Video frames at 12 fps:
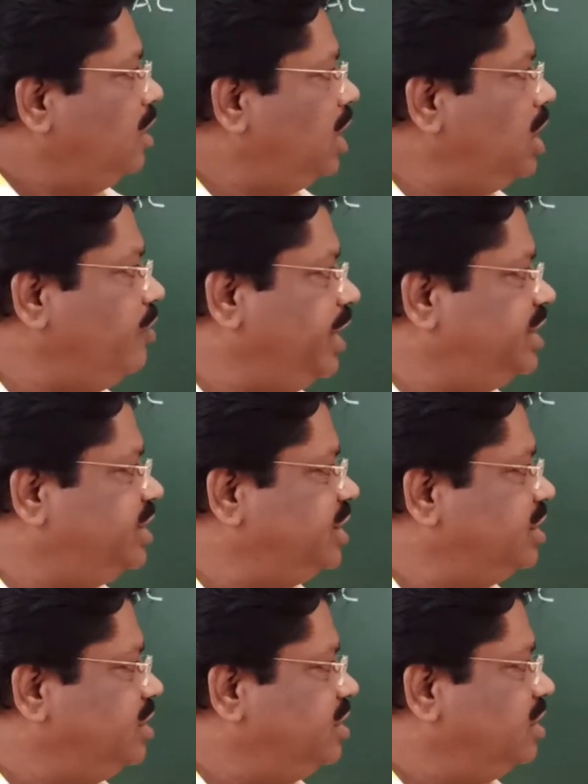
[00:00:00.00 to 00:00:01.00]
in which
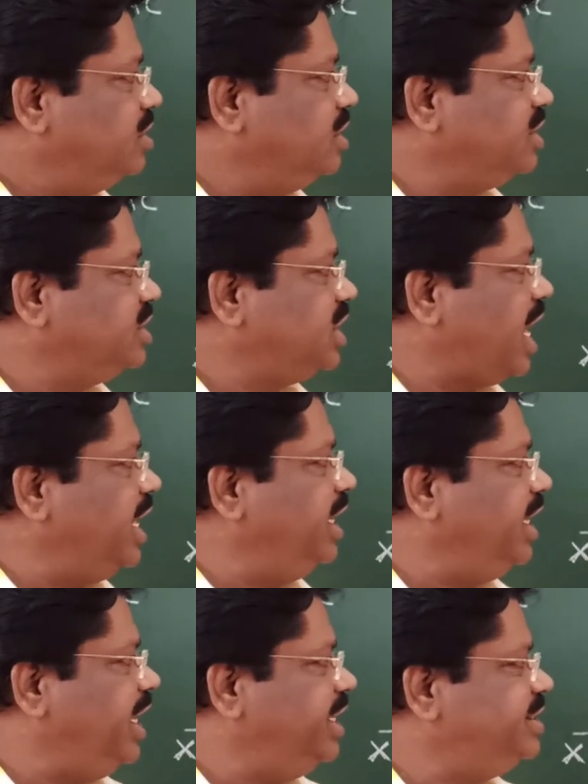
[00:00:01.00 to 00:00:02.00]
the side
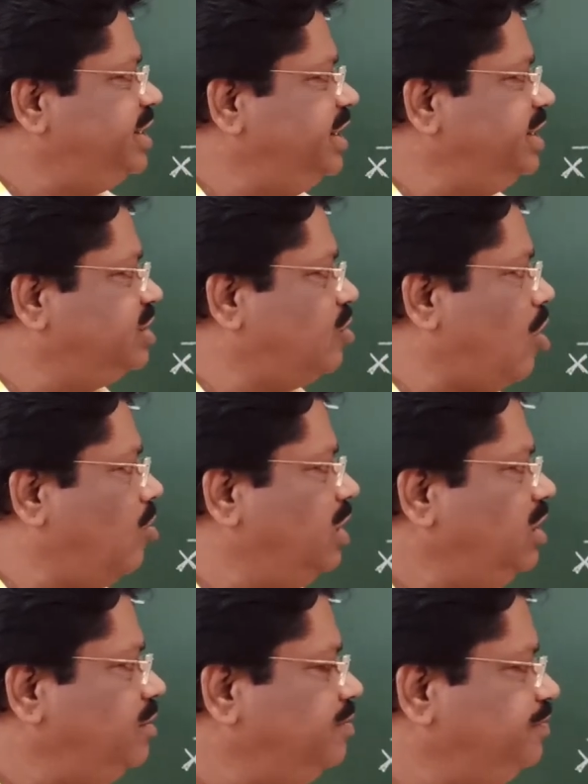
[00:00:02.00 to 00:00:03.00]
AC is
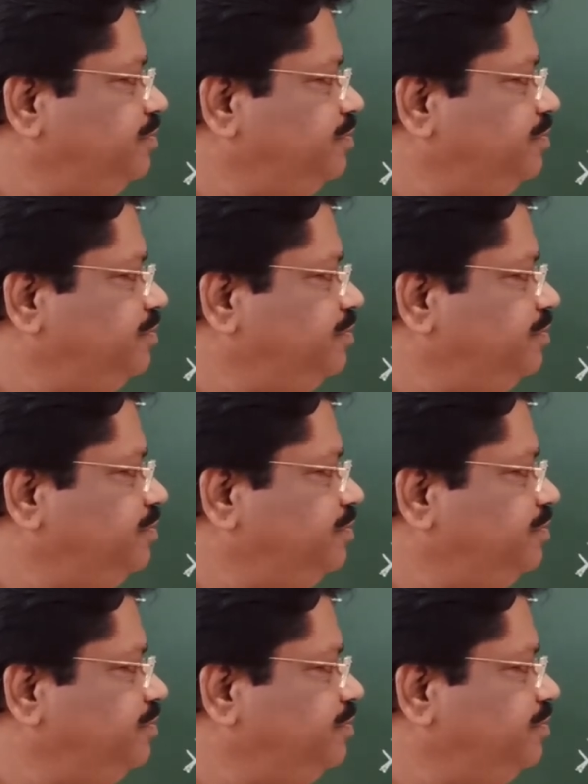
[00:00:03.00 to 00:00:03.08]
common.